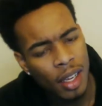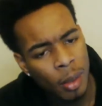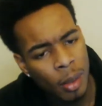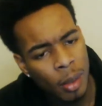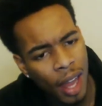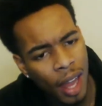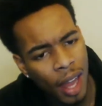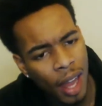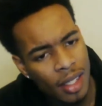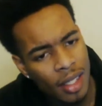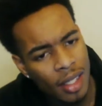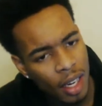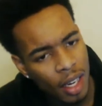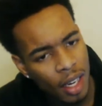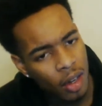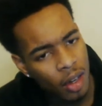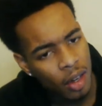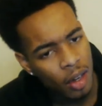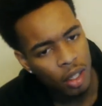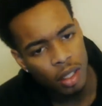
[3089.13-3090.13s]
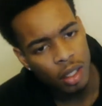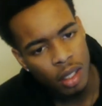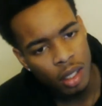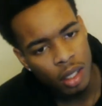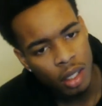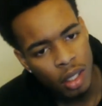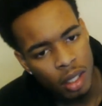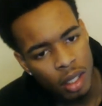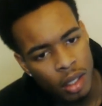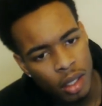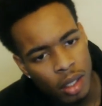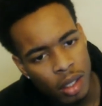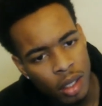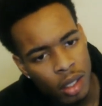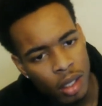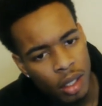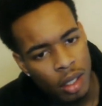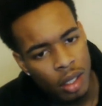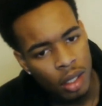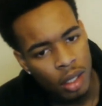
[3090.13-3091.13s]
to carry that?
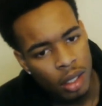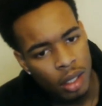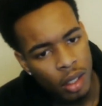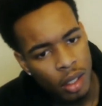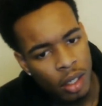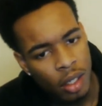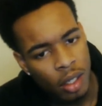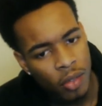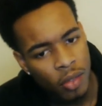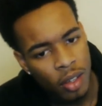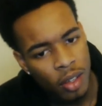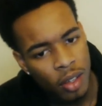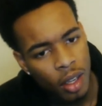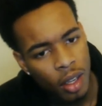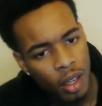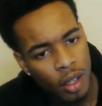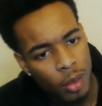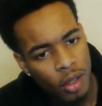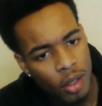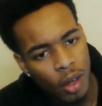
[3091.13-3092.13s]
If he don't, he retarded.